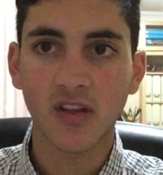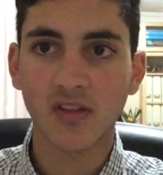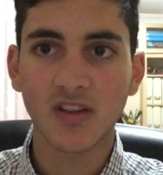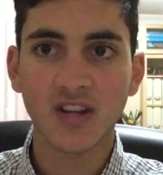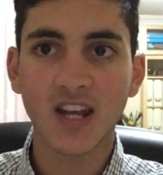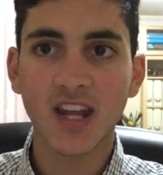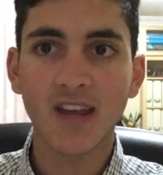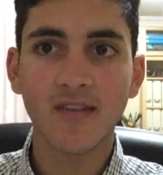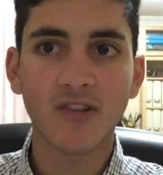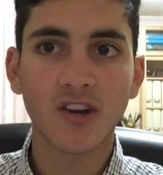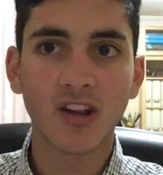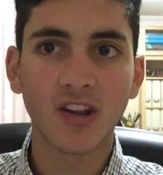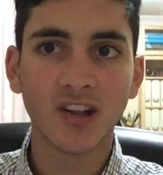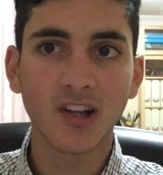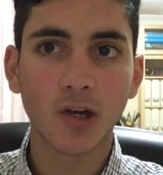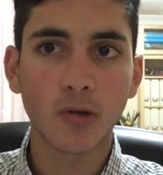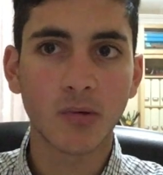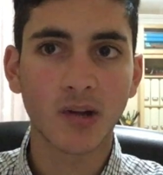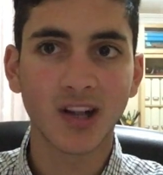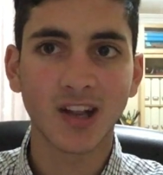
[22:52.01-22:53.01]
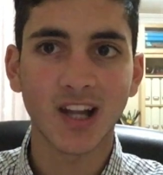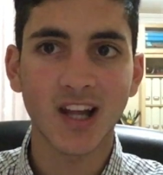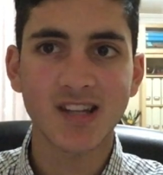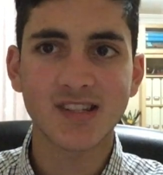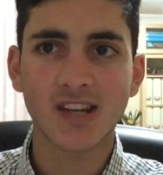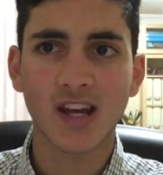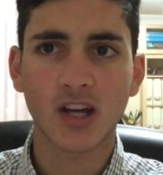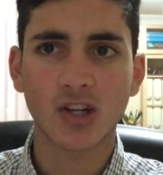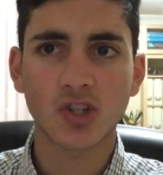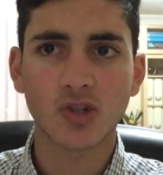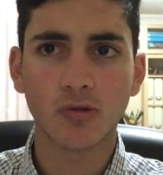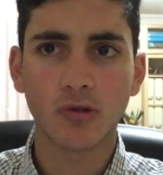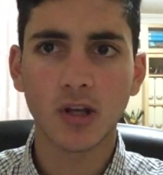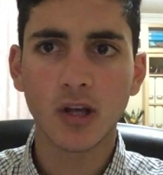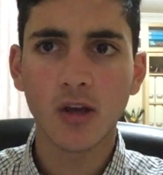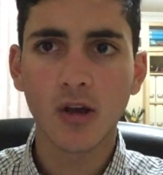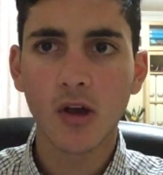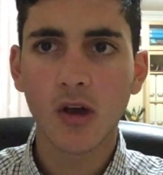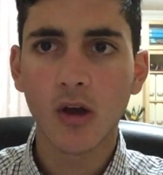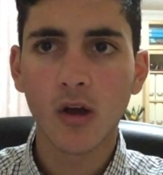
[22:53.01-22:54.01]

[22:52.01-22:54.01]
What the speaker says: I think even a little bit less, actually.